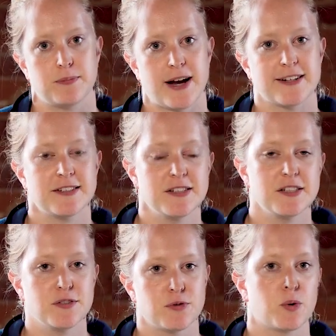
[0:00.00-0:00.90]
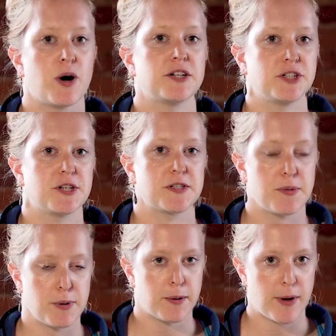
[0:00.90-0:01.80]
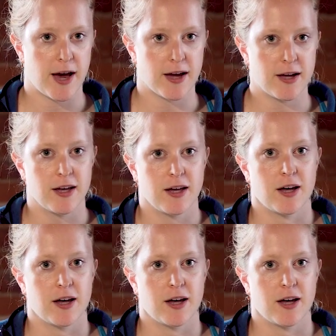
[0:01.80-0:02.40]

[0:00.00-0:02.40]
practices for washing your sleeping bag